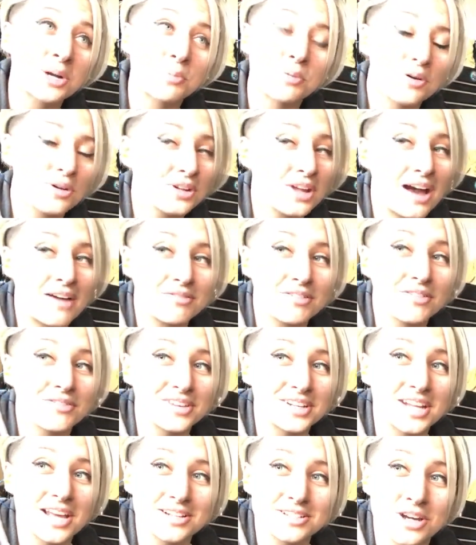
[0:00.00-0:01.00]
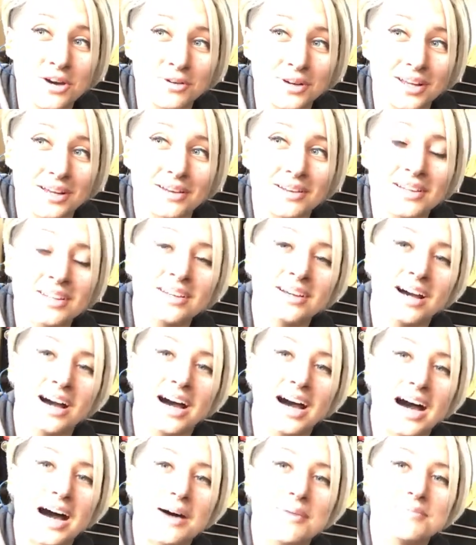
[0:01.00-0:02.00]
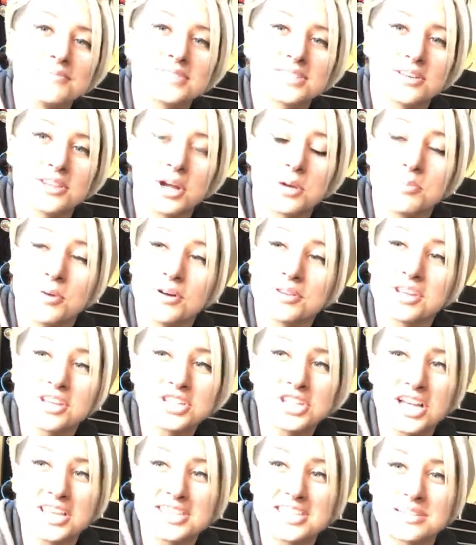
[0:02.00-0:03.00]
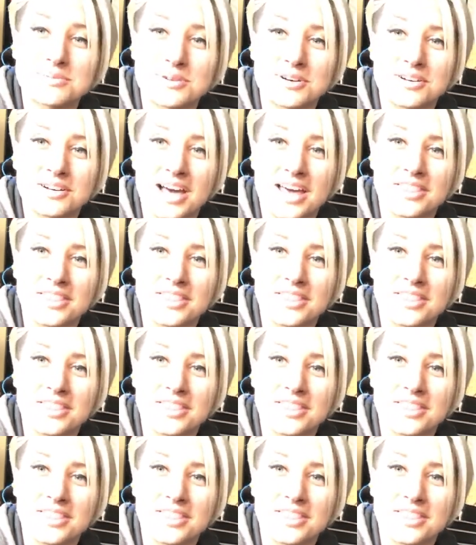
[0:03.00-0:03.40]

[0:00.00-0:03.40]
are pulled off of a Daytona. So they're both adjustable,